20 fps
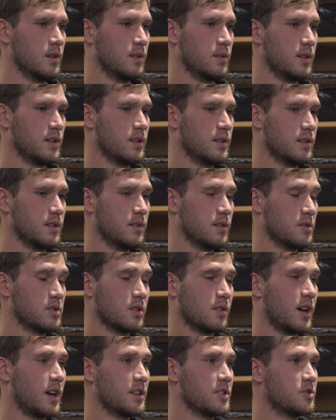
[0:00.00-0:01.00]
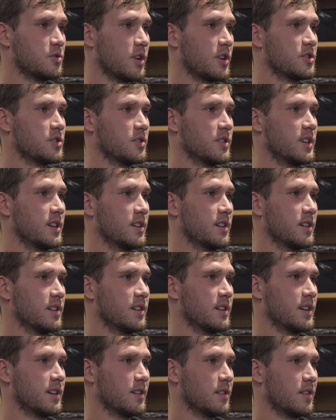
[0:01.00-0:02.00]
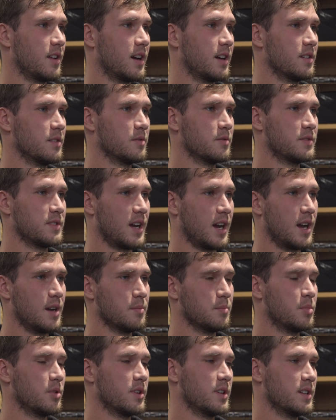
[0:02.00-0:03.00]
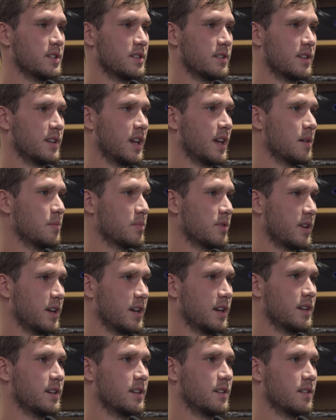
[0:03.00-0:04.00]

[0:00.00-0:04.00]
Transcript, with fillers: the, there's a lot of structure here and a lot of time put into the game plan